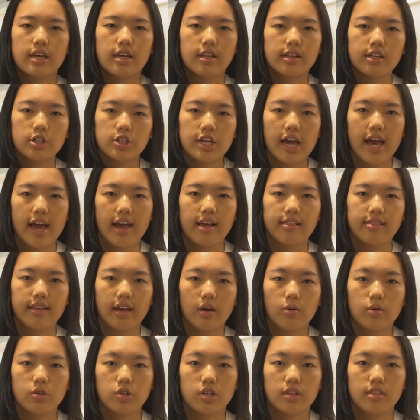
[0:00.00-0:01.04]
English A,
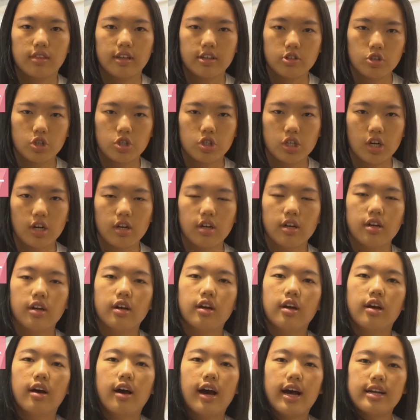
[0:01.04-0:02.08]
Language and Literature.
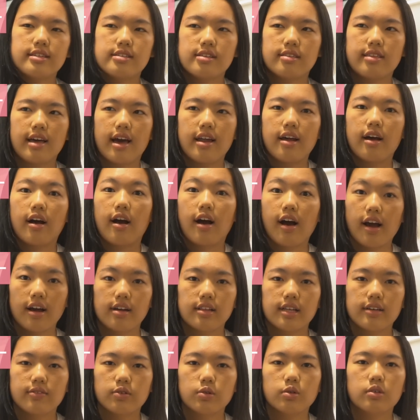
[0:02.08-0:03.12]
I did that at
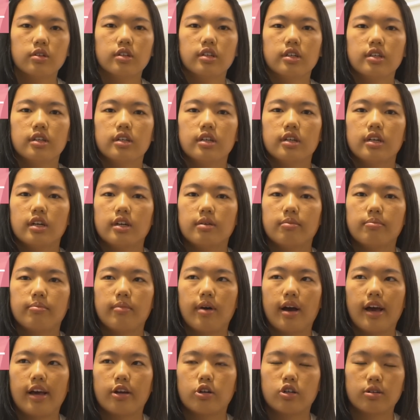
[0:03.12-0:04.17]
high level.
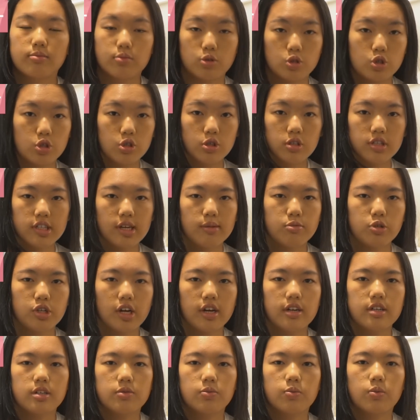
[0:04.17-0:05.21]
My Group 2
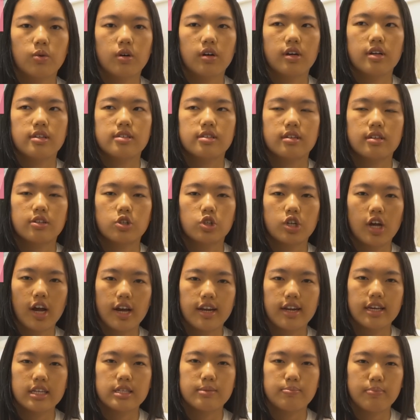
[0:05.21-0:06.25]
subject was
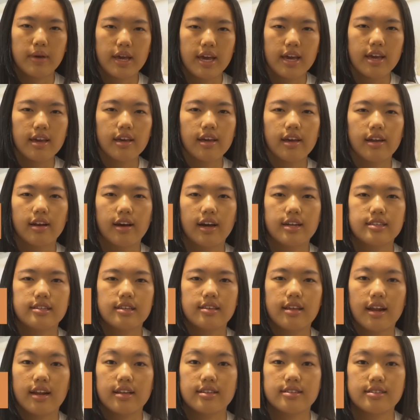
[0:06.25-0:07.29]
Chinese B, and I did
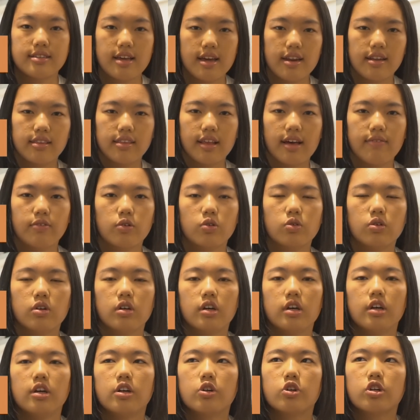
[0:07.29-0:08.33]
that at standard level.
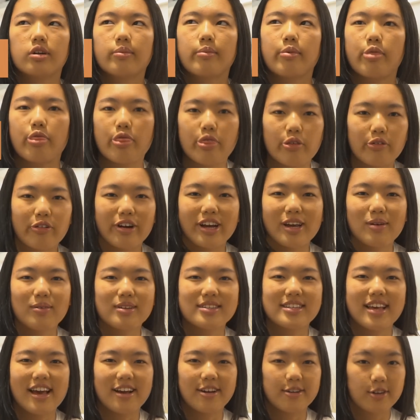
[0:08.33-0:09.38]
Group 3
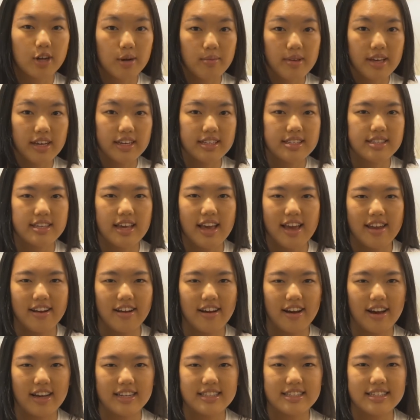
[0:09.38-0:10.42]
was Economics, and
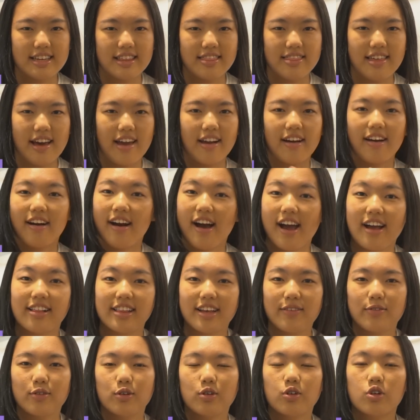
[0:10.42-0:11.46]
I did that at high
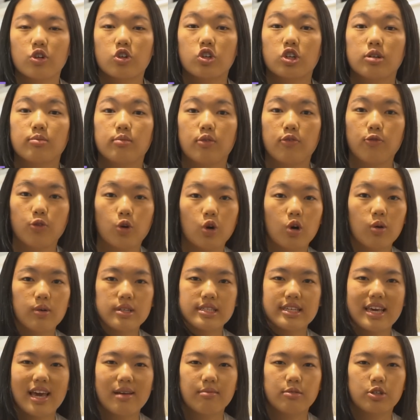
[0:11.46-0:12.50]
level. Group 4
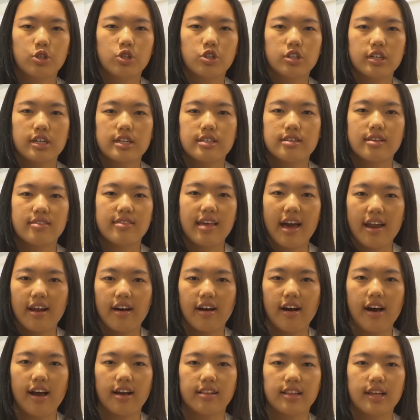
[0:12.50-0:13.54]
was Chemistry, did that at
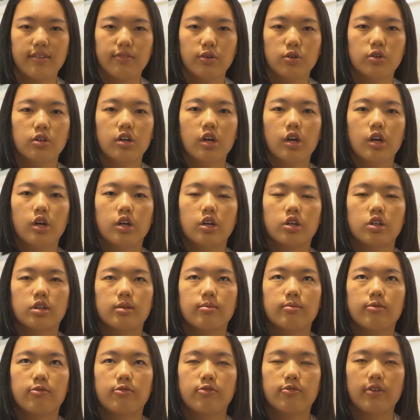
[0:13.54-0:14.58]
high level.
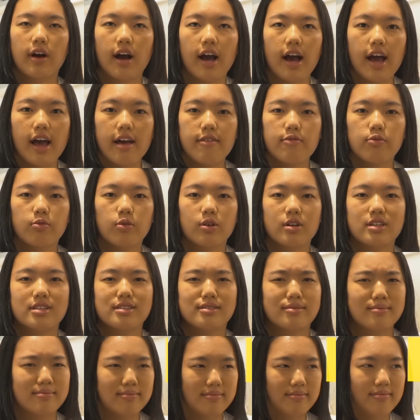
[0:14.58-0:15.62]
Group 5
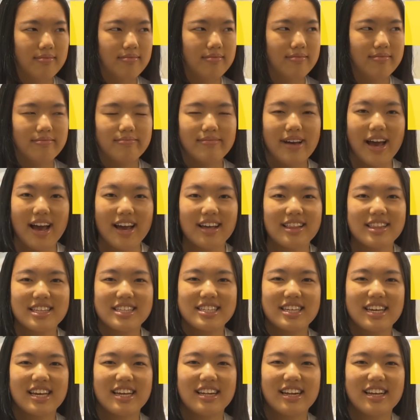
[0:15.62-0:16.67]
was
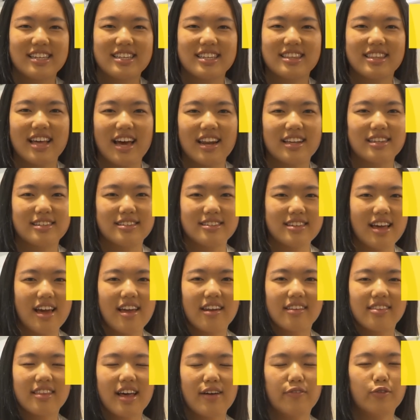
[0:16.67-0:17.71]
Maths, and I did that at
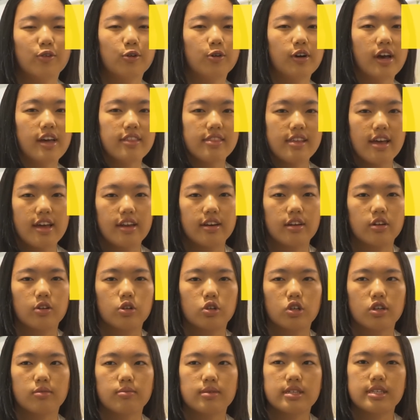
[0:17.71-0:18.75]
standard level. And then
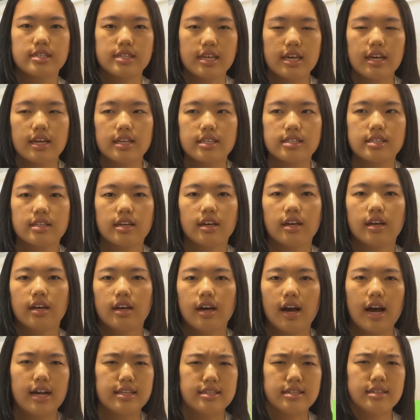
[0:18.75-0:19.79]
Group 6,
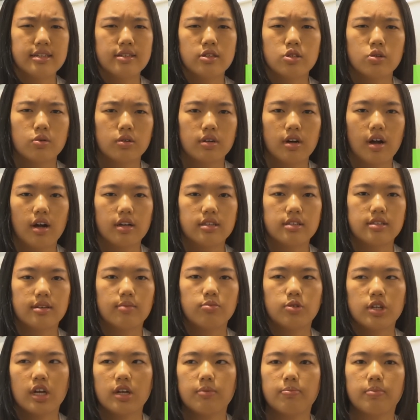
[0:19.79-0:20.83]
I didn't do an art
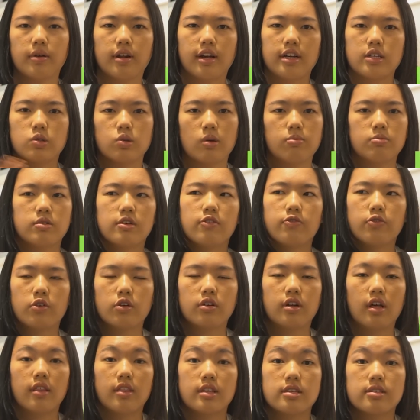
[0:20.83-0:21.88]
subject, but I swapped it for
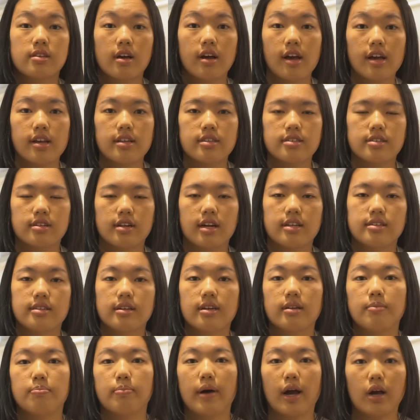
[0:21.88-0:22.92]
another science, and I
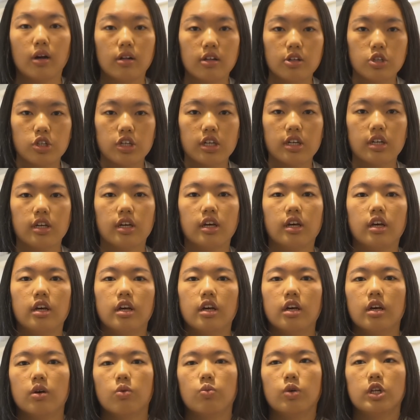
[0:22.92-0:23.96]
did Biology,
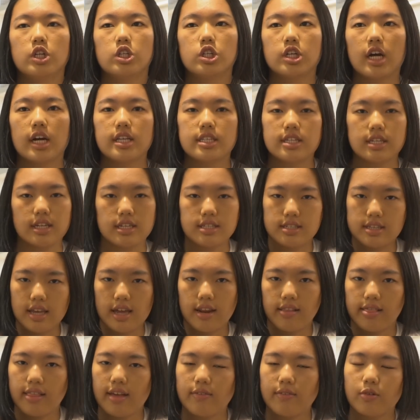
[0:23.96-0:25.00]
which I did at
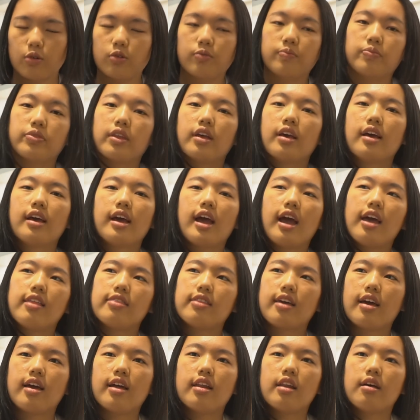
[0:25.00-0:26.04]
standard level. And
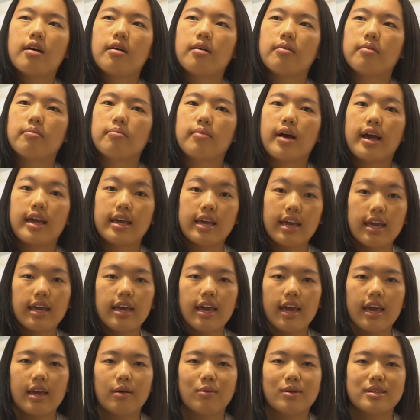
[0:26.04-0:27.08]
then my
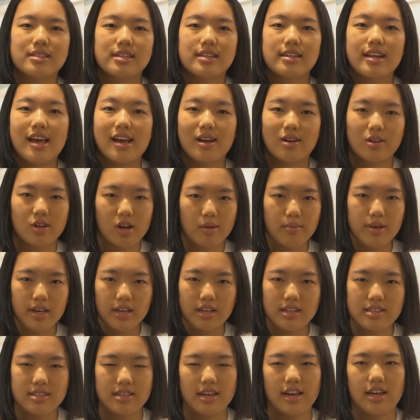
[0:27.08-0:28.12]
EE was in
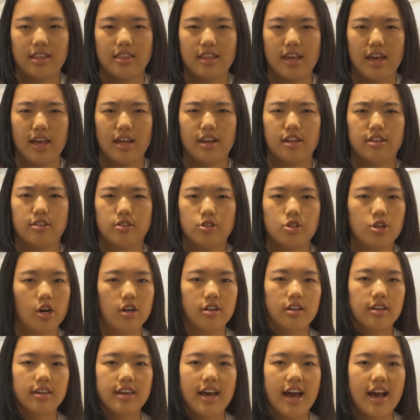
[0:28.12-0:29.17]
Economics, and then
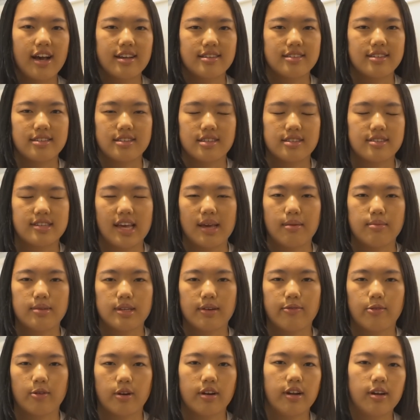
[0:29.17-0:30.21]
Talk and Cast is the same as
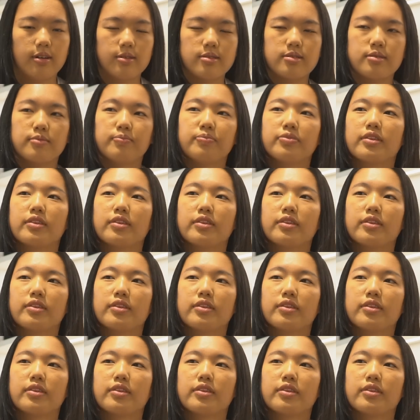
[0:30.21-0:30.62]
everyone else.